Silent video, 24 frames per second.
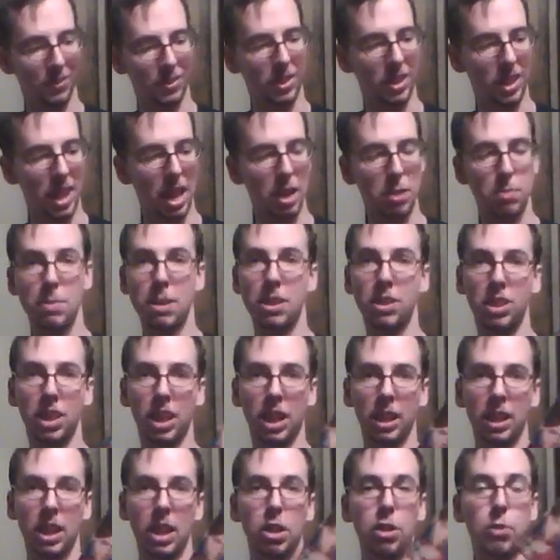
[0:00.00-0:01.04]
that's missing
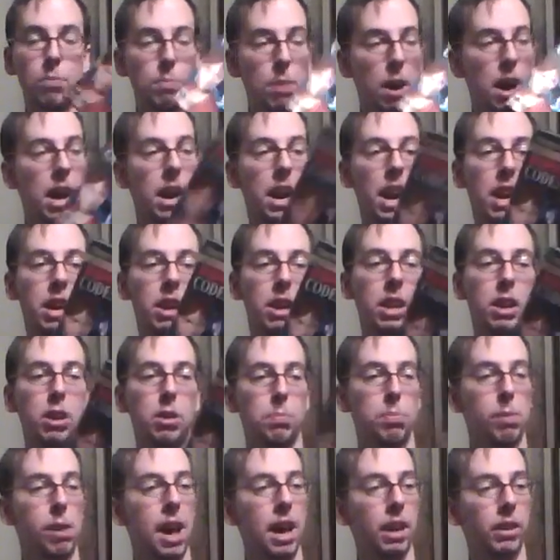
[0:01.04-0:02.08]
in this, but it is
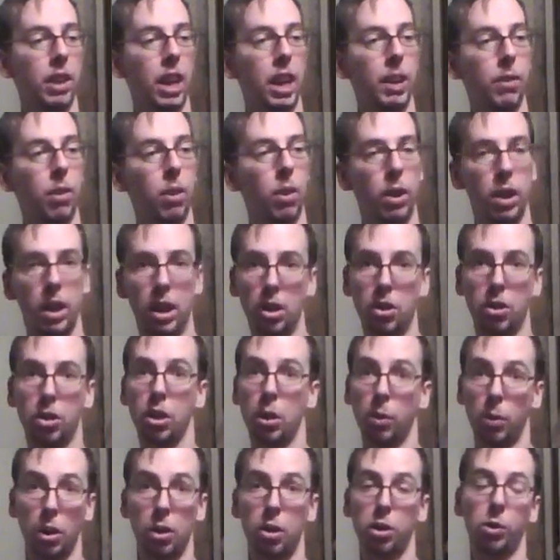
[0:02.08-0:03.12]
Black Label.
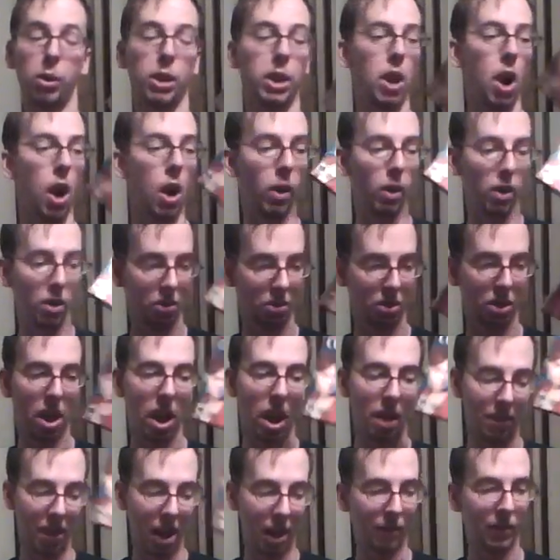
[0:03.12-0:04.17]
It was $3.
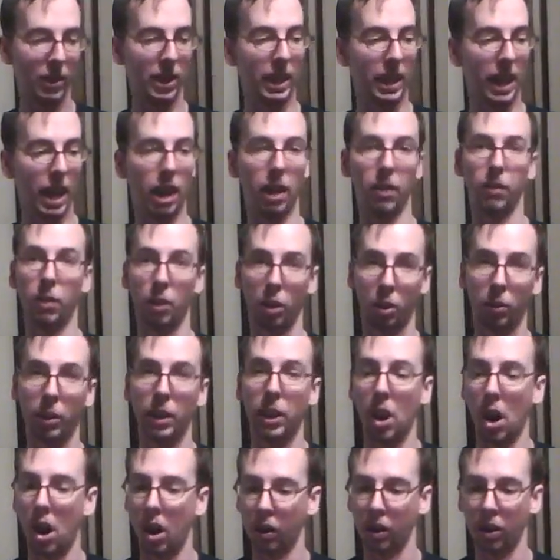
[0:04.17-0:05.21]
I'm happy to get it for
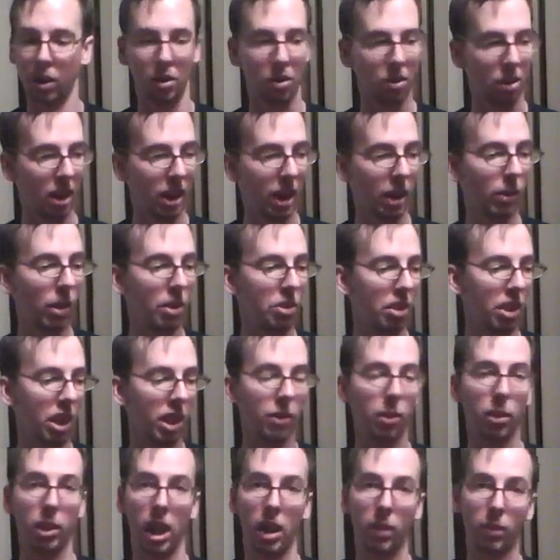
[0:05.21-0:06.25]
$3. Any Resident
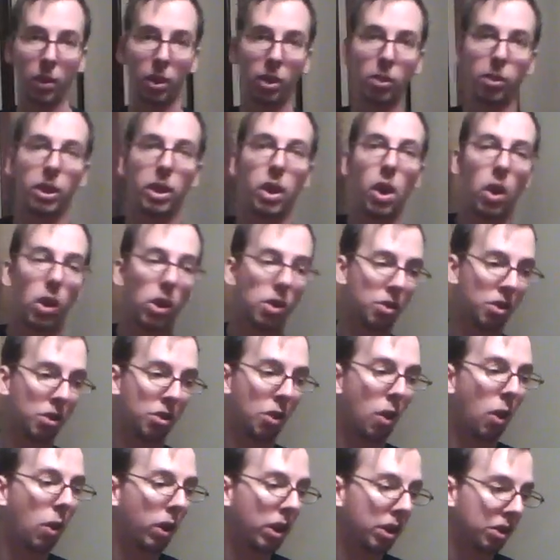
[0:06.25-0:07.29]
Evil game for $3 is
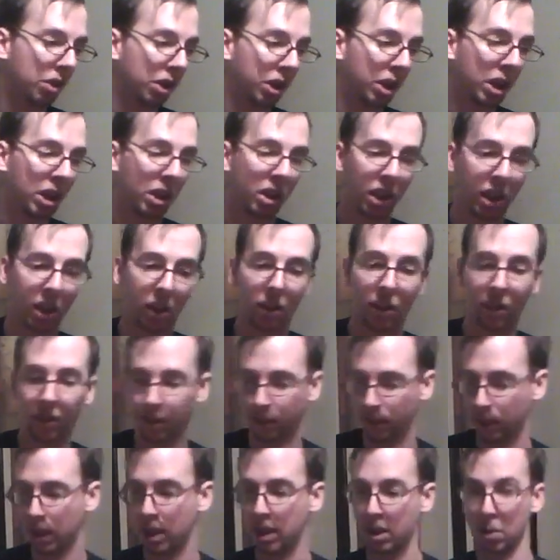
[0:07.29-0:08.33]
always a good deal,
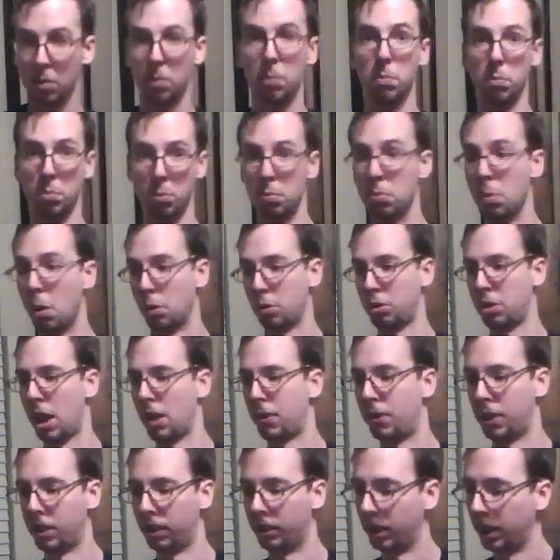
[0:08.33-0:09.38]
most
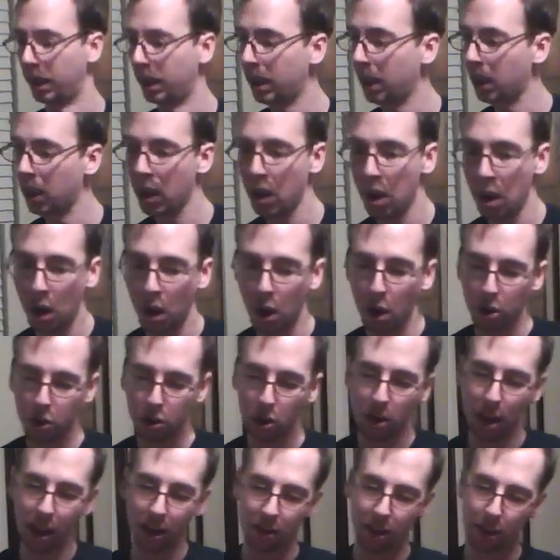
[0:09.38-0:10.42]
definitely. So
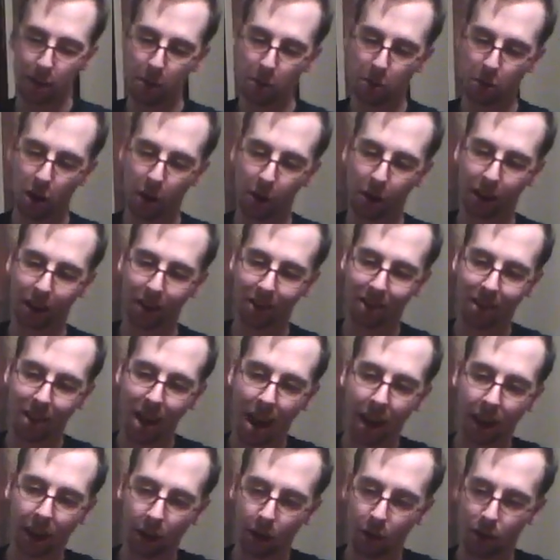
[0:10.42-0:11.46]
next up, I'll start with a
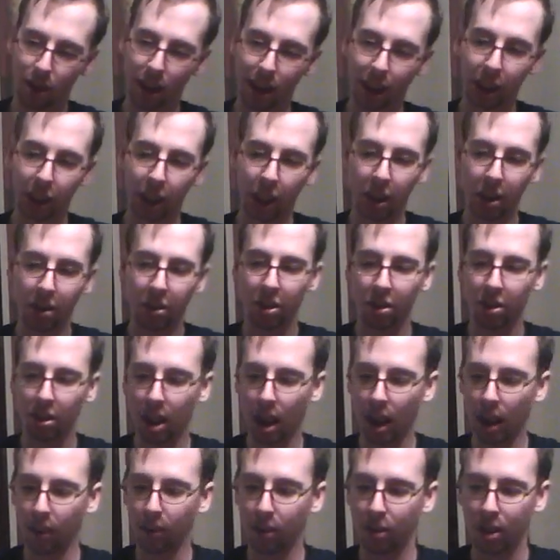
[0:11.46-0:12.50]
stack of Sega Genesis
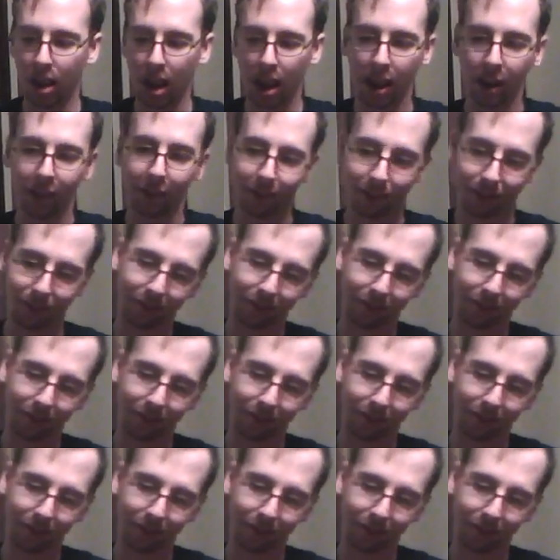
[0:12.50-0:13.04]
games that,